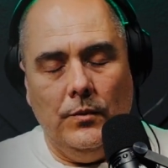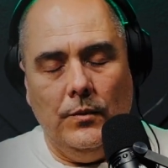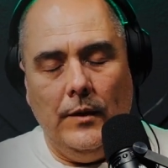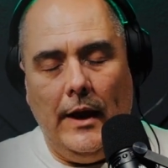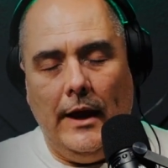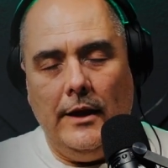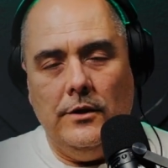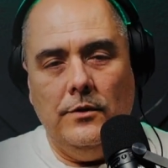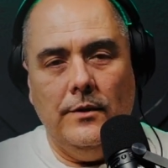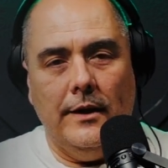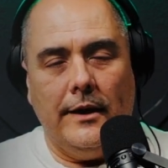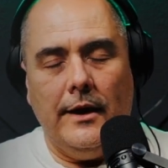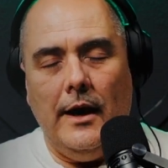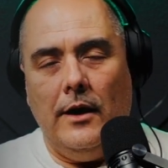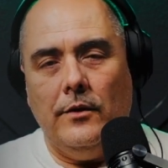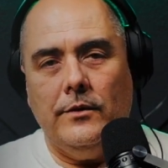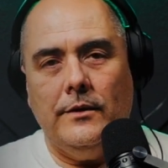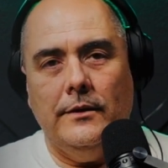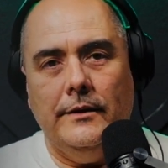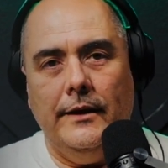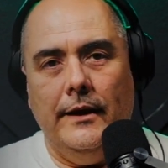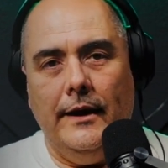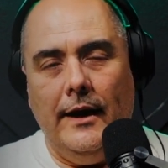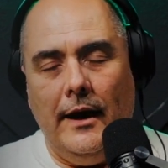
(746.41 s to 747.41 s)
and you
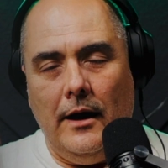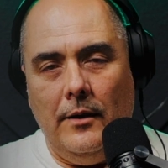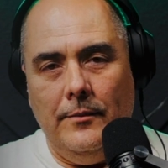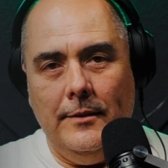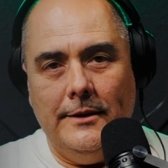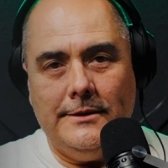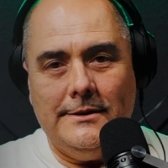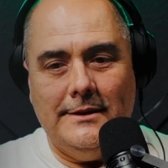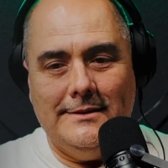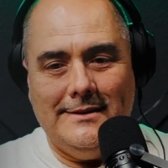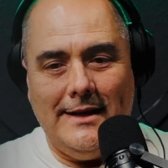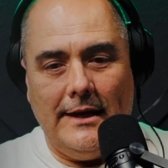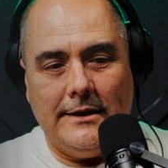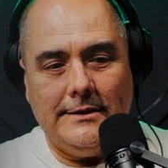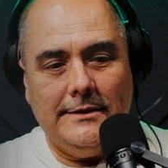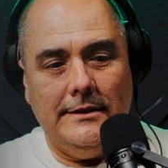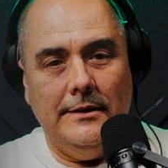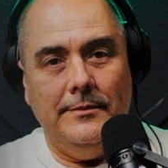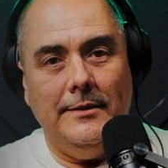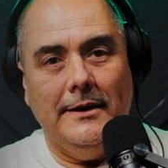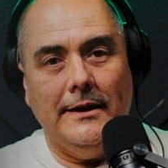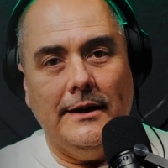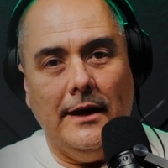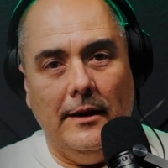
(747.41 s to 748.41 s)
calculate how much has actually
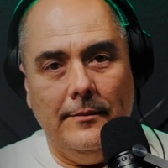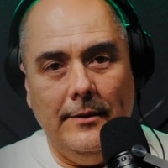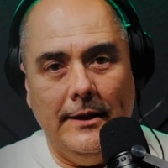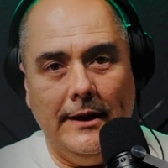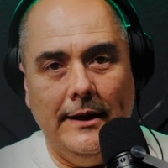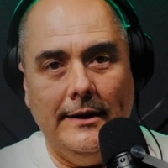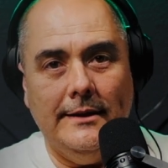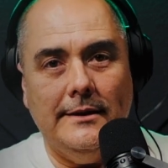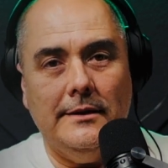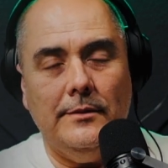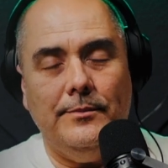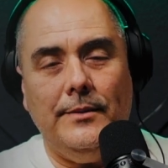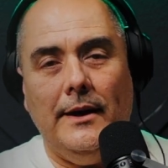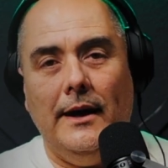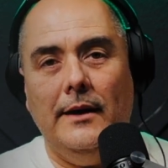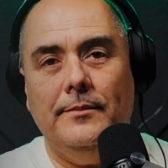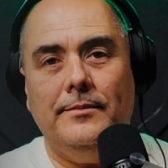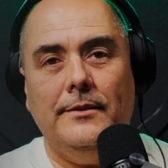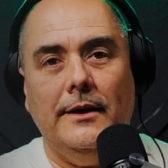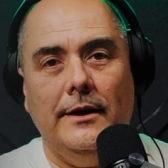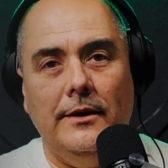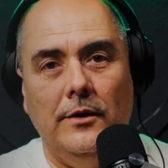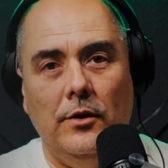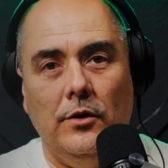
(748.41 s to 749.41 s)
been coming into the
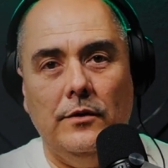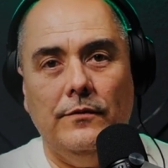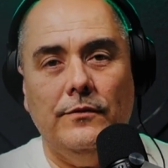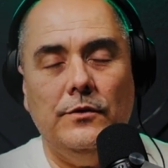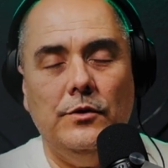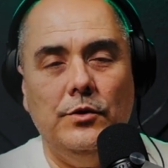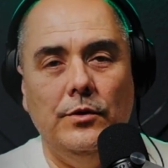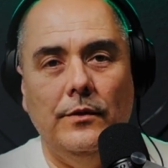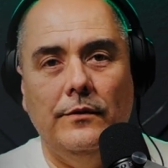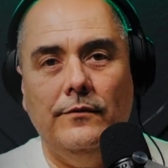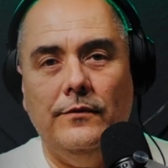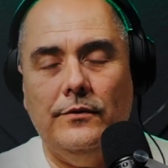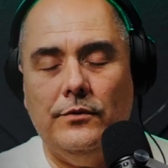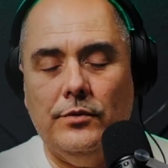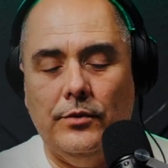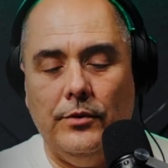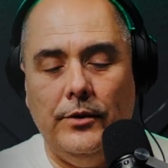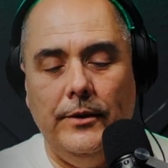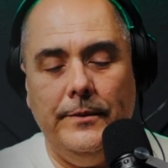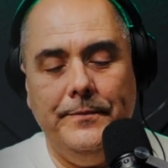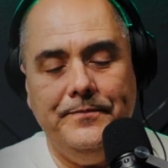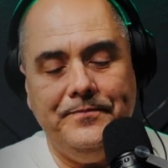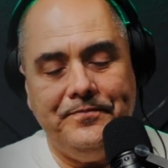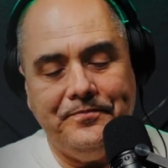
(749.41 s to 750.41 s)
pipeline, all the new
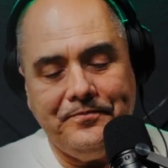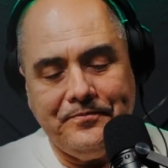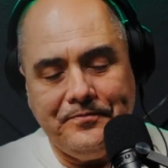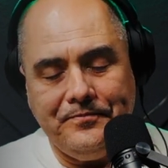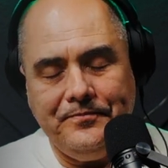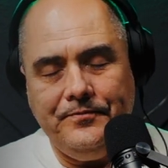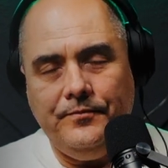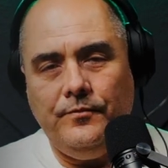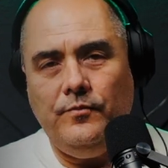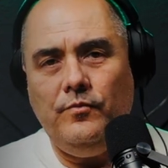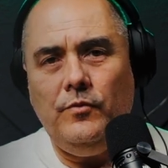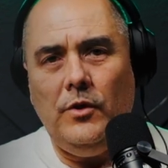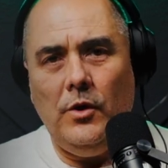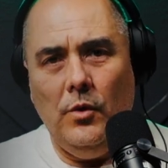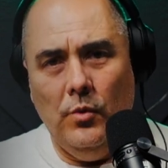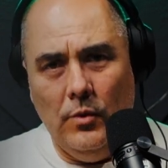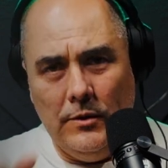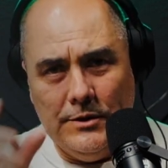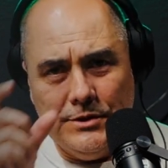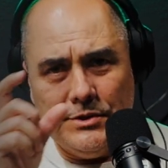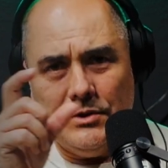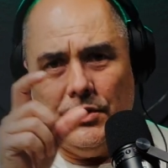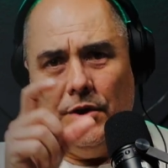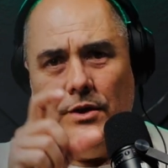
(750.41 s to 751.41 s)
inventory,
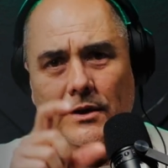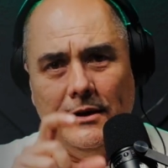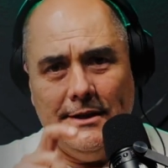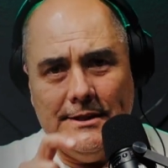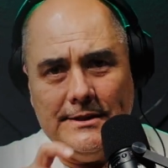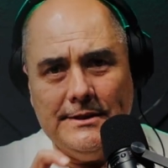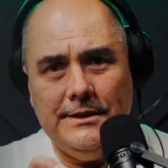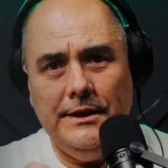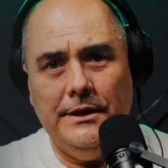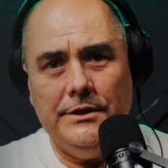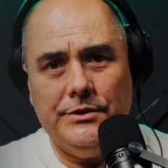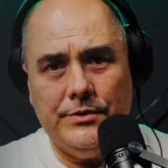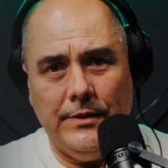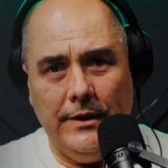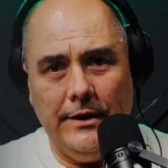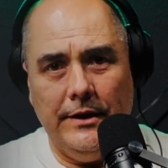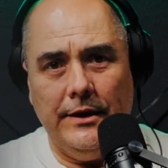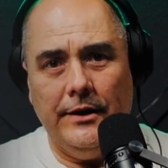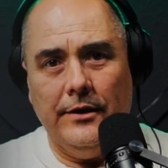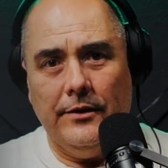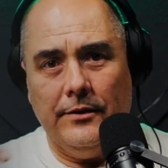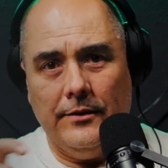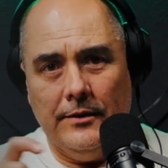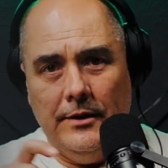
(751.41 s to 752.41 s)
we're starting to see a trend
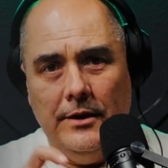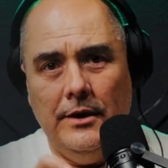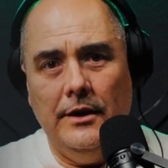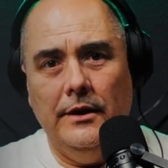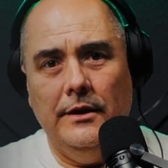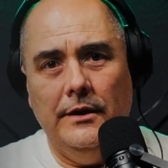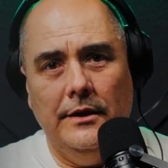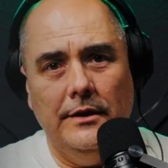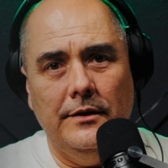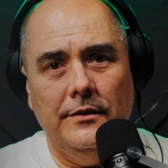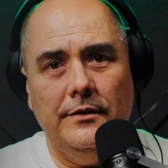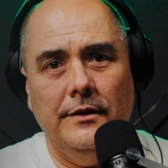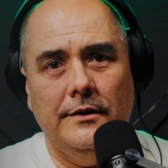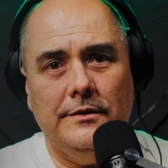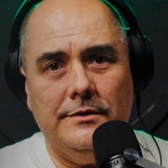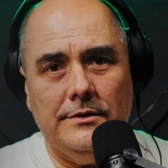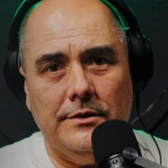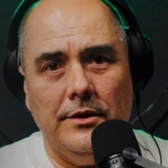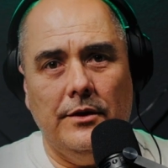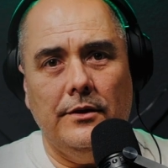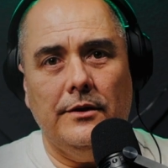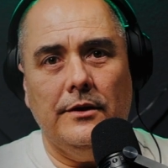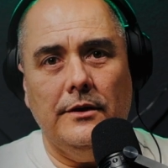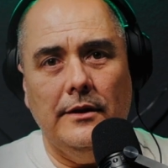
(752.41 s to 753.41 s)
here. Things
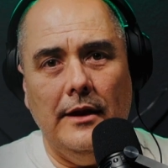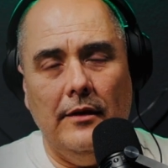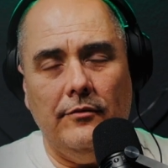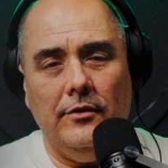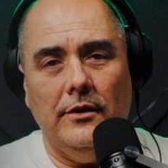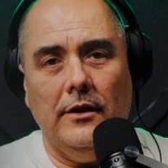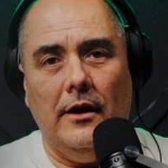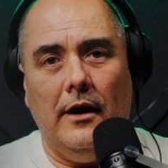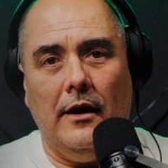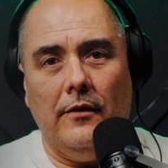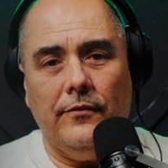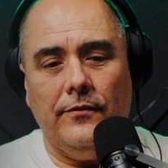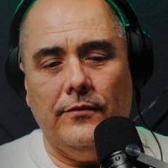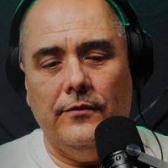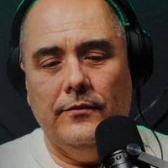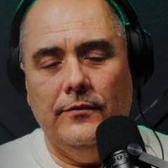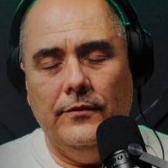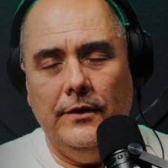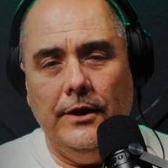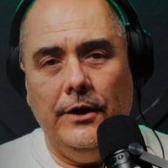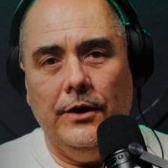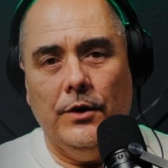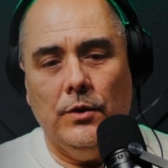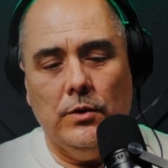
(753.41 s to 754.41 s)
starting to level off
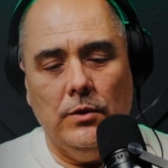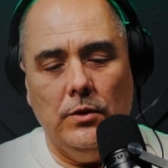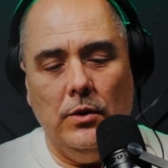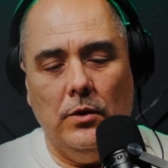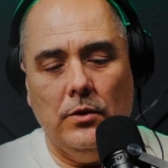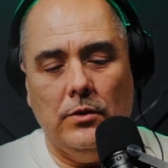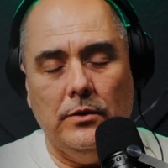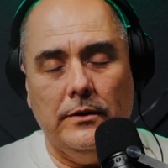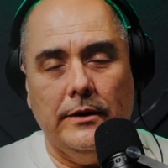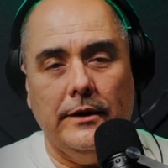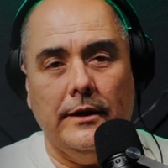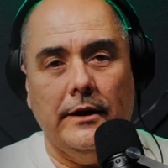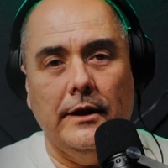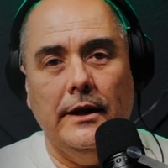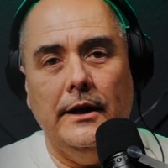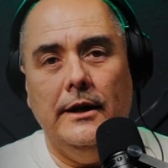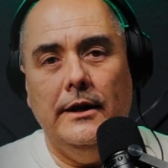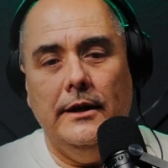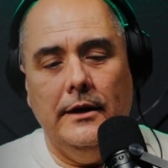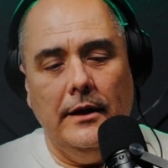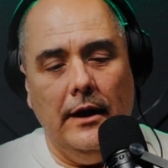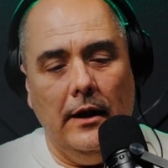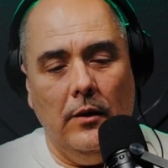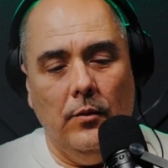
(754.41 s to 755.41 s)
here locally.
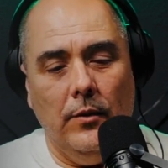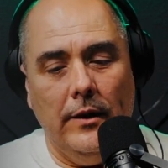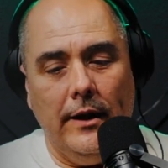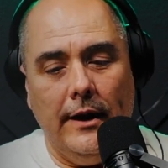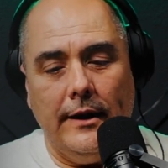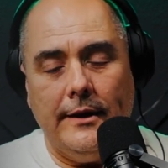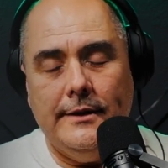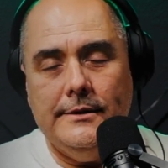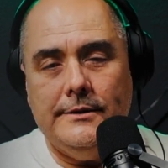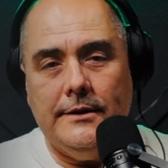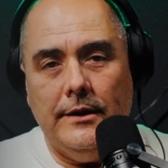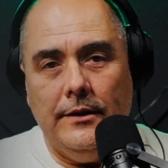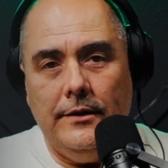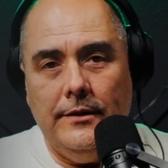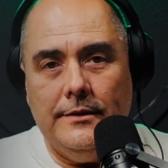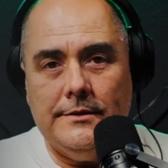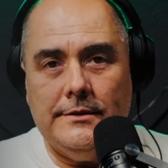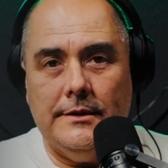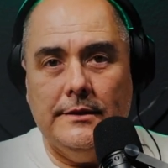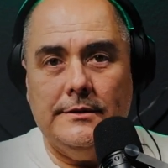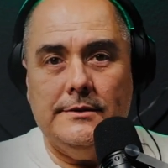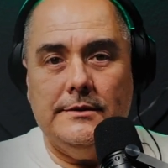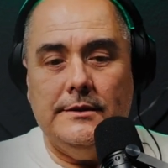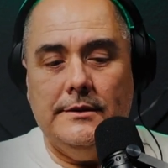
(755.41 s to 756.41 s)
And what I can tell you,
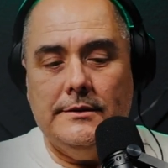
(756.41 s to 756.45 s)
since